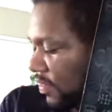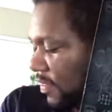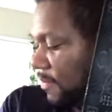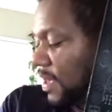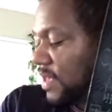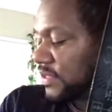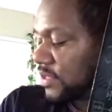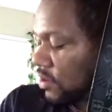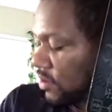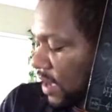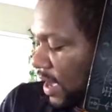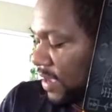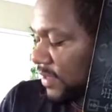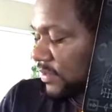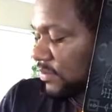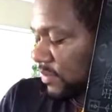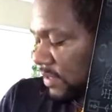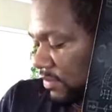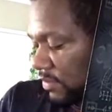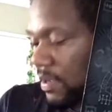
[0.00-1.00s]
It's okay,
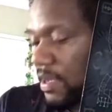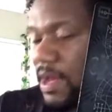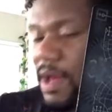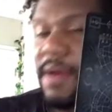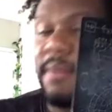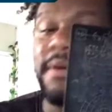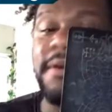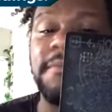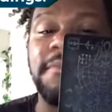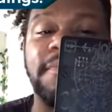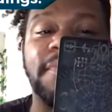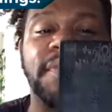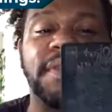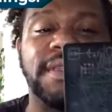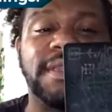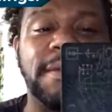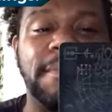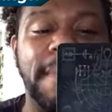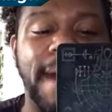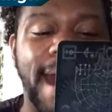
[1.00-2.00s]
sweetie. We coming.
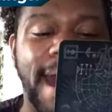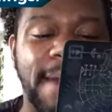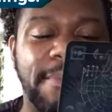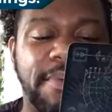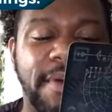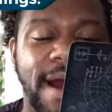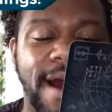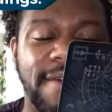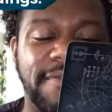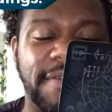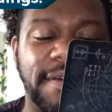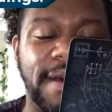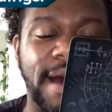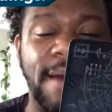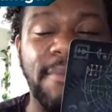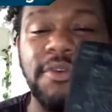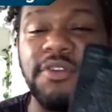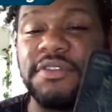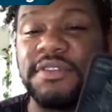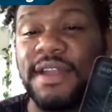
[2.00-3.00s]
The mad prophet.
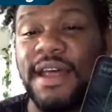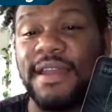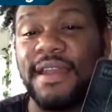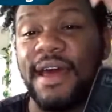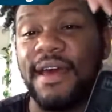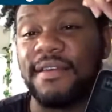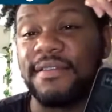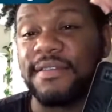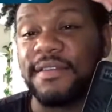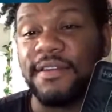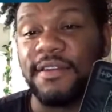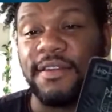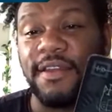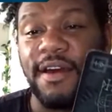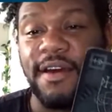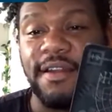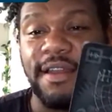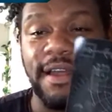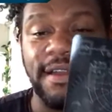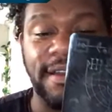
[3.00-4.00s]
I'm using that nice to the
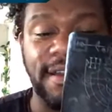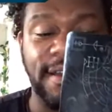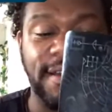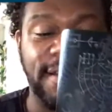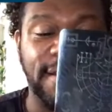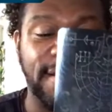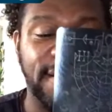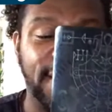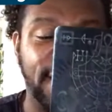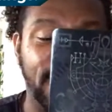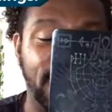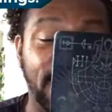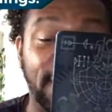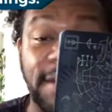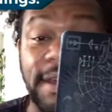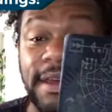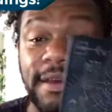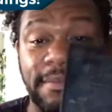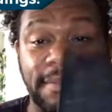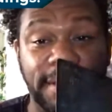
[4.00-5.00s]
dog like that.
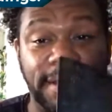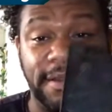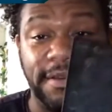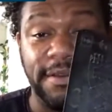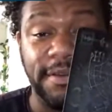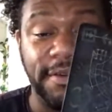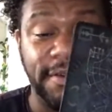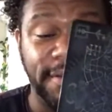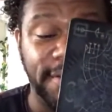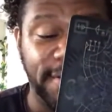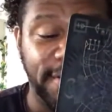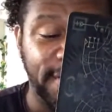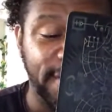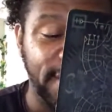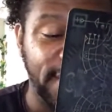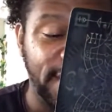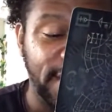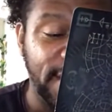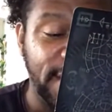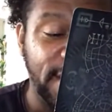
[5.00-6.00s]
We be into it.
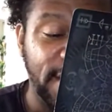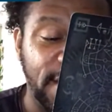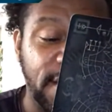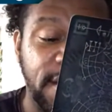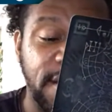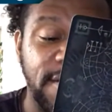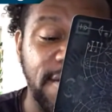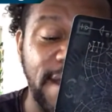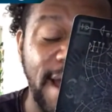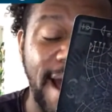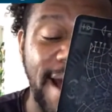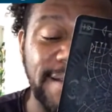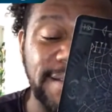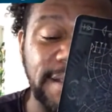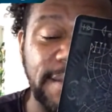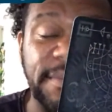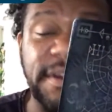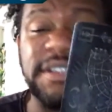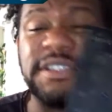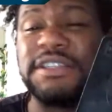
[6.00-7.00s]

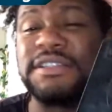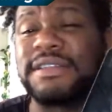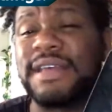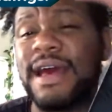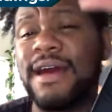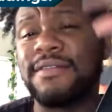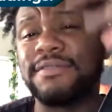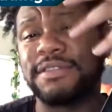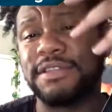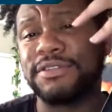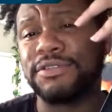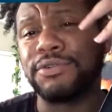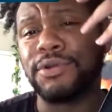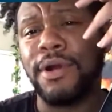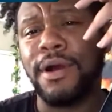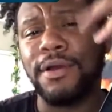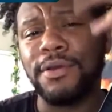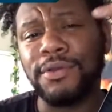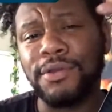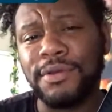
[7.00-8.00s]
Curiosity, but she sounds
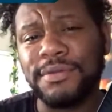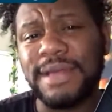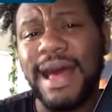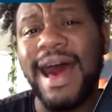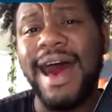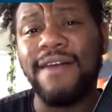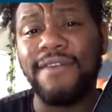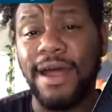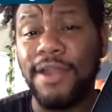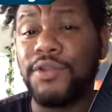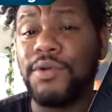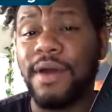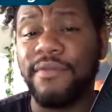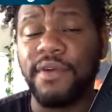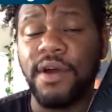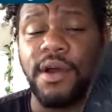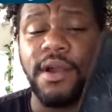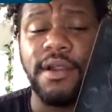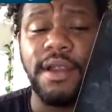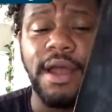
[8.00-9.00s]
distraught. You know, I do have a
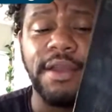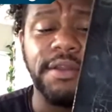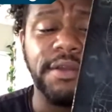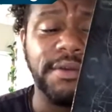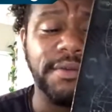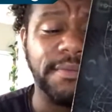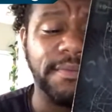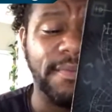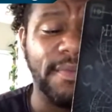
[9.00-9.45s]
heart. I do.